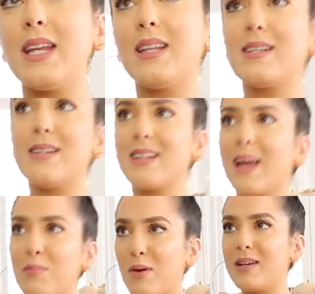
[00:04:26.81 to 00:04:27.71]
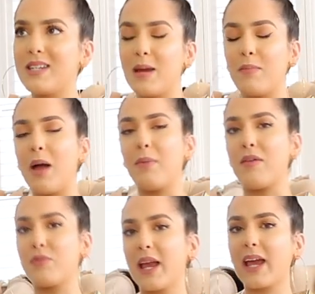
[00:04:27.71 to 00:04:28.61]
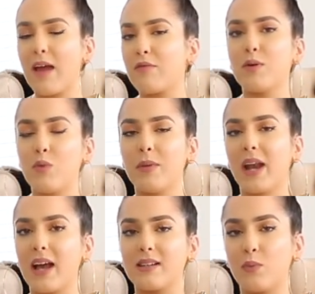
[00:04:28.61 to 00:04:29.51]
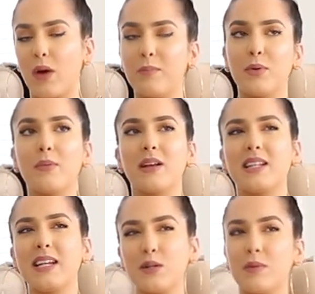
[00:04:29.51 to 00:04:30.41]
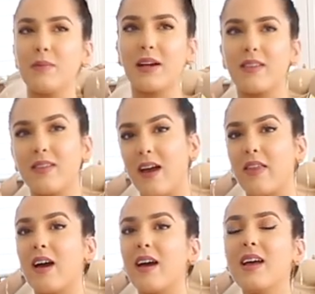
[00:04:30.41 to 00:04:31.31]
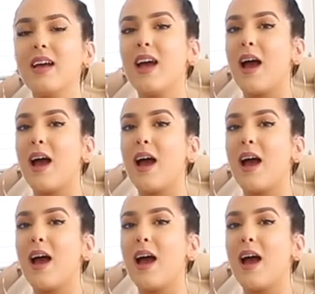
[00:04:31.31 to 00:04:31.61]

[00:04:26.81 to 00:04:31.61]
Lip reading: This is again probably TMI, but I feel like every woman has one boob that's a little bit bigger than the other.